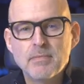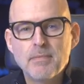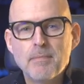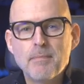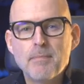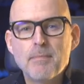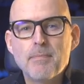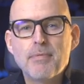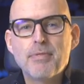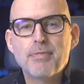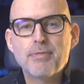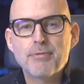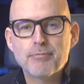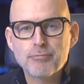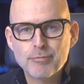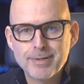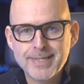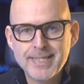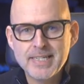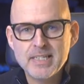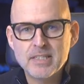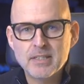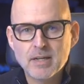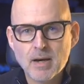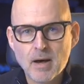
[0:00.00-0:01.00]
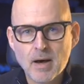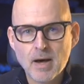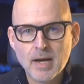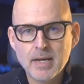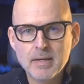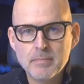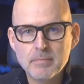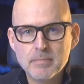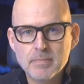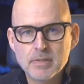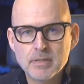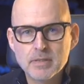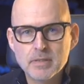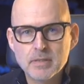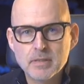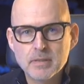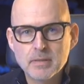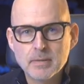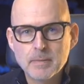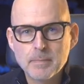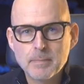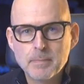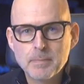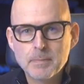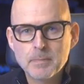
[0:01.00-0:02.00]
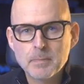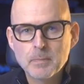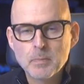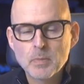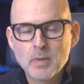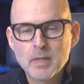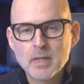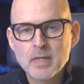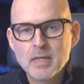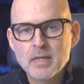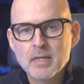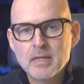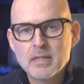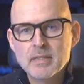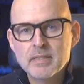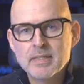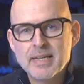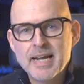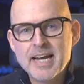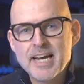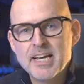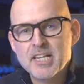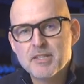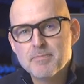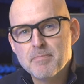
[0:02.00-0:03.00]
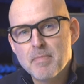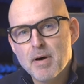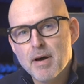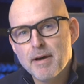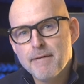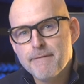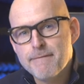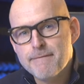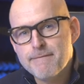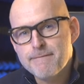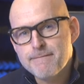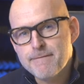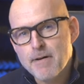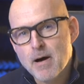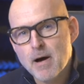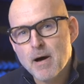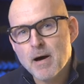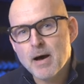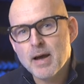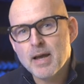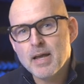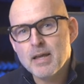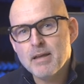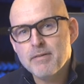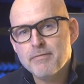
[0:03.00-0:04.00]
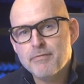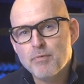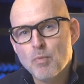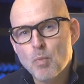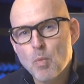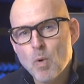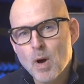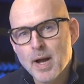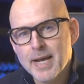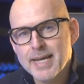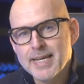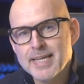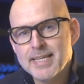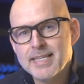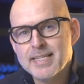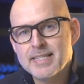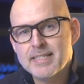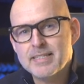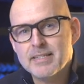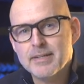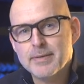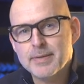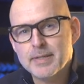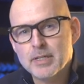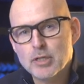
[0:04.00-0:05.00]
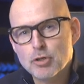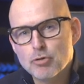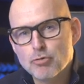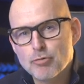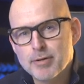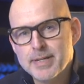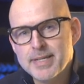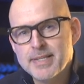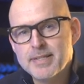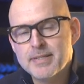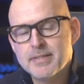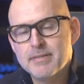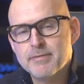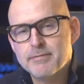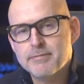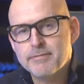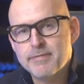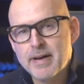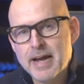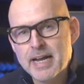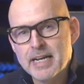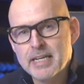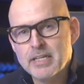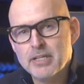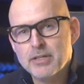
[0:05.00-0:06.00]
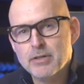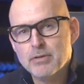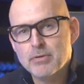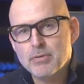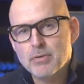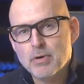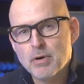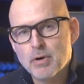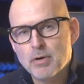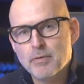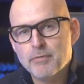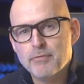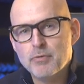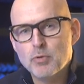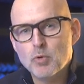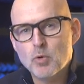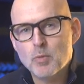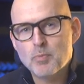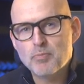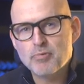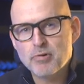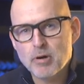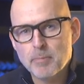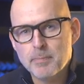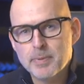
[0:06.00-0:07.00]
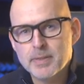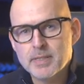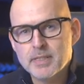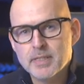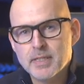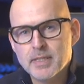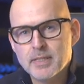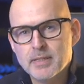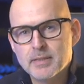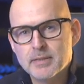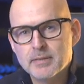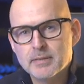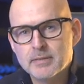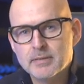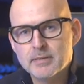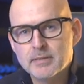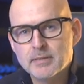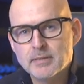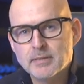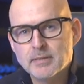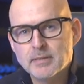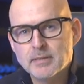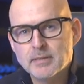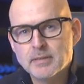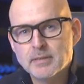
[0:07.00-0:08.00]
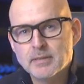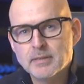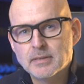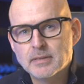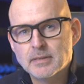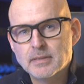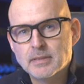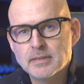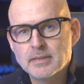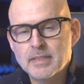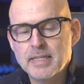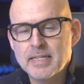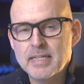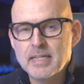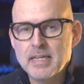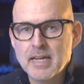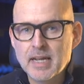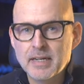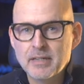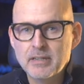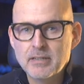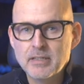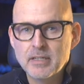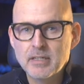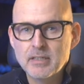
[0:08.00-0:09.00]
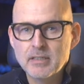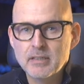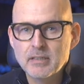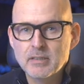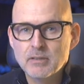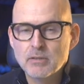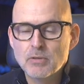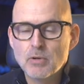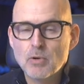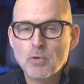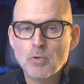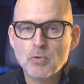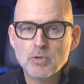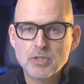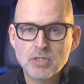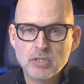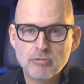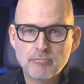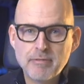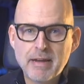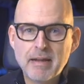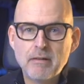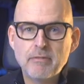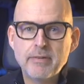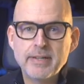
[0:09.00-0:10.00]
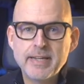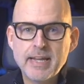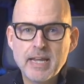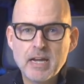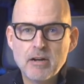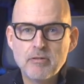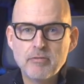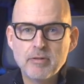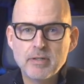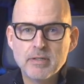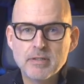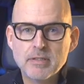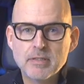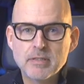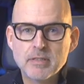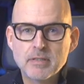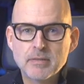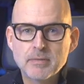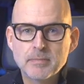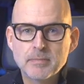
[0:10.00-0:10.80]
3 times. So that is my 5 ways to increase the value of your property in London or surrounding areas.